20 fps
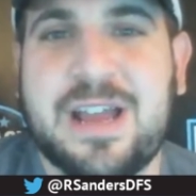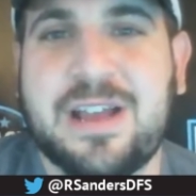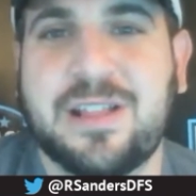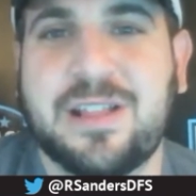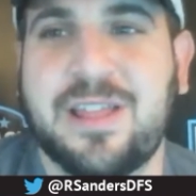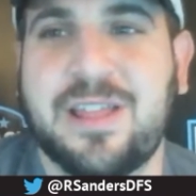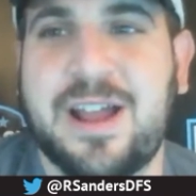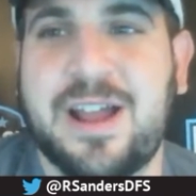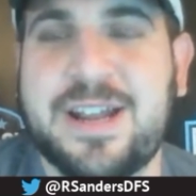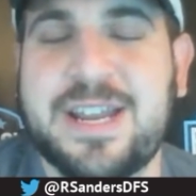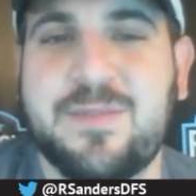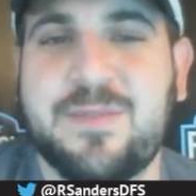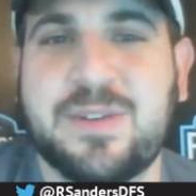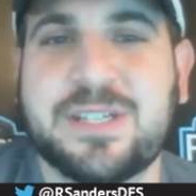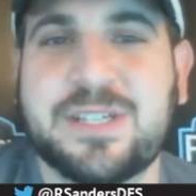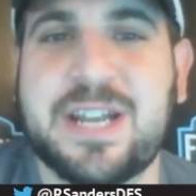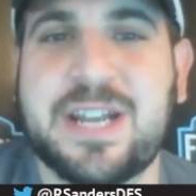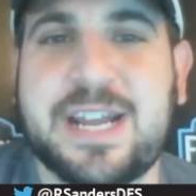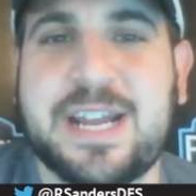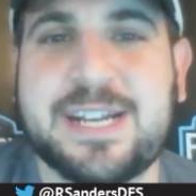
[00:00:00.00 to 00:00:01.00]
London
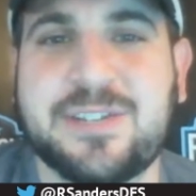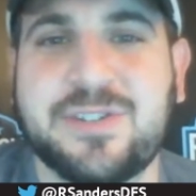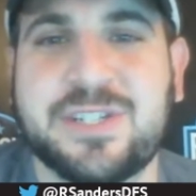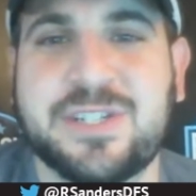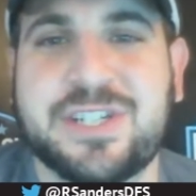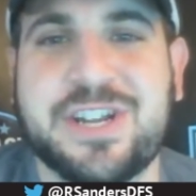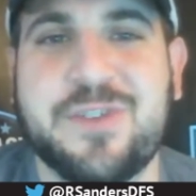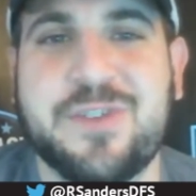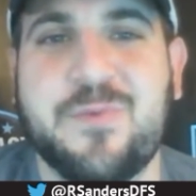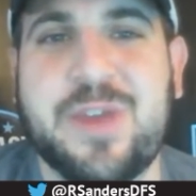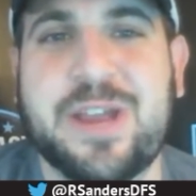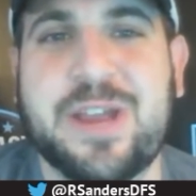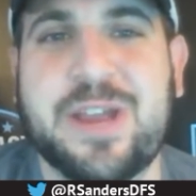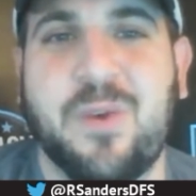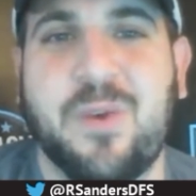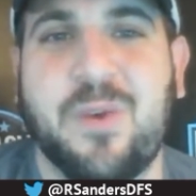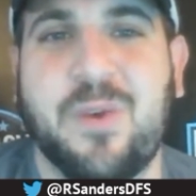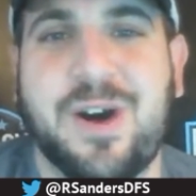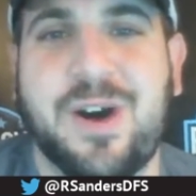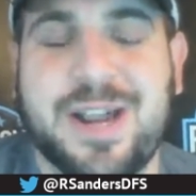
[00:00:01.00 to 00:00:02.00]
was an interesting week
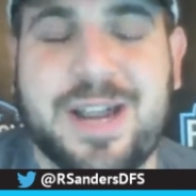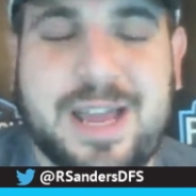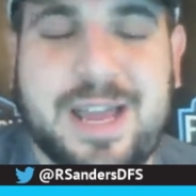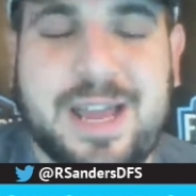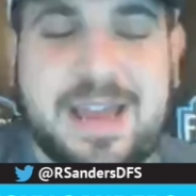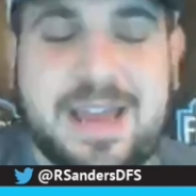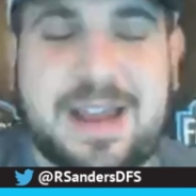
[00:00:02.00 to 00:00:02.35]
one,